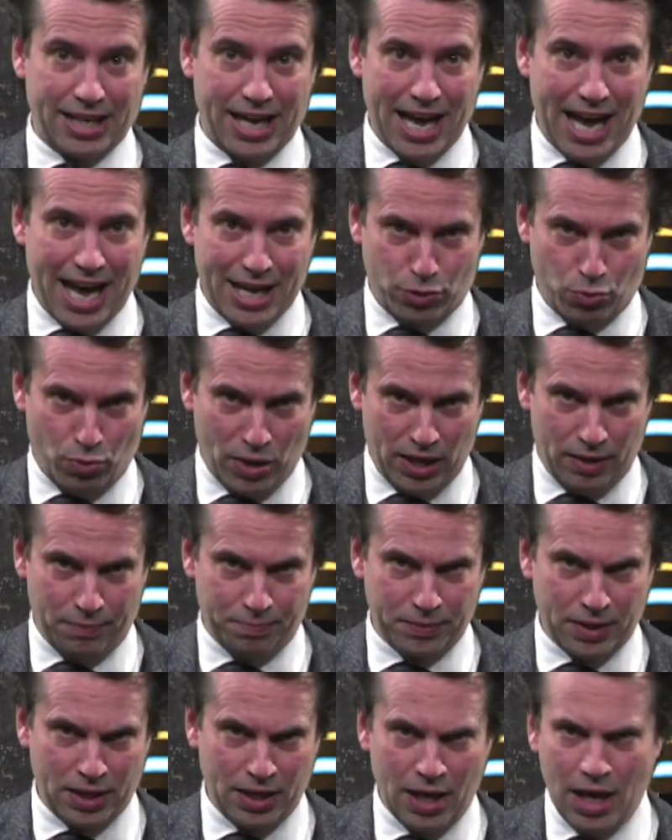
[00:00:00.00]
as well.
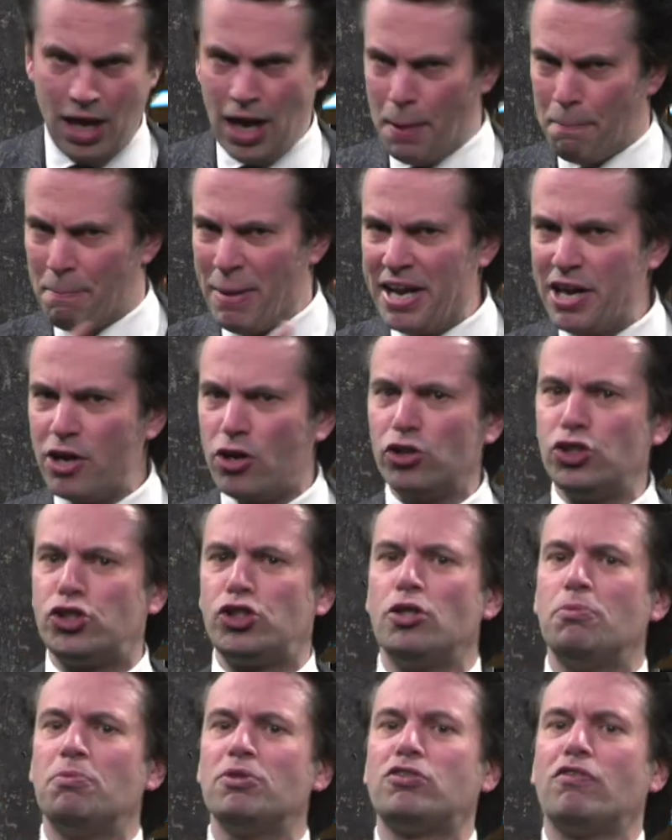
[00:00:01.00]
Many
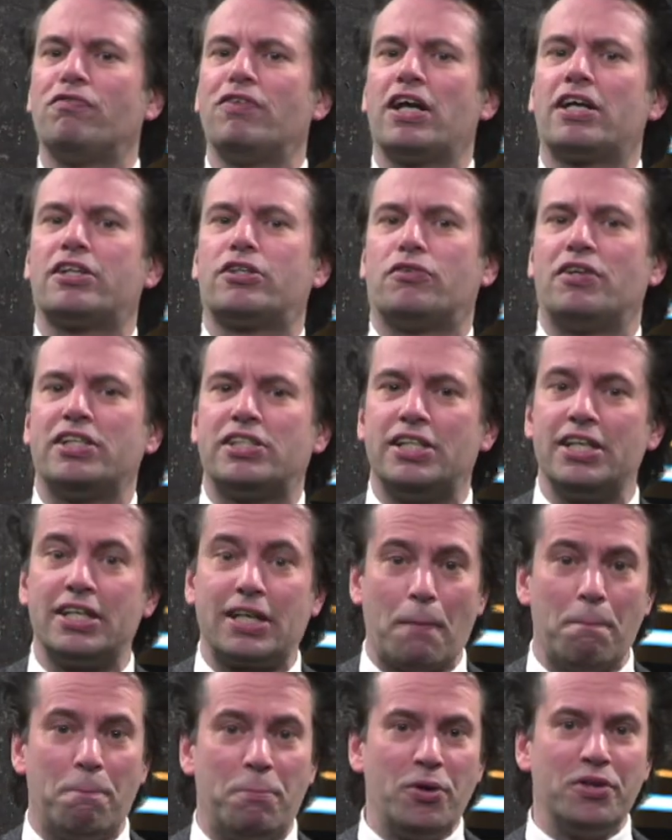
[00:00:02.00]
consumers of electricity
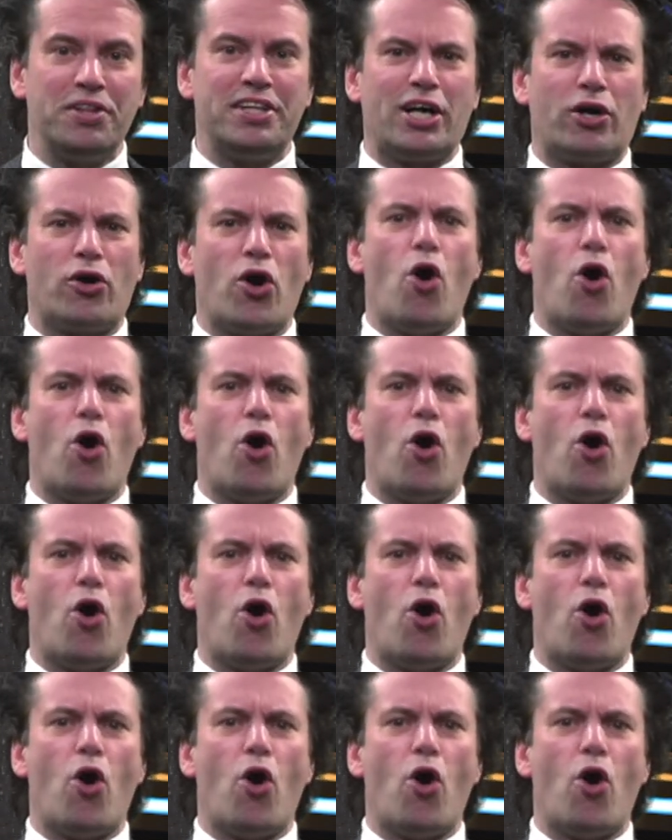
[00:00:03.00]
can put their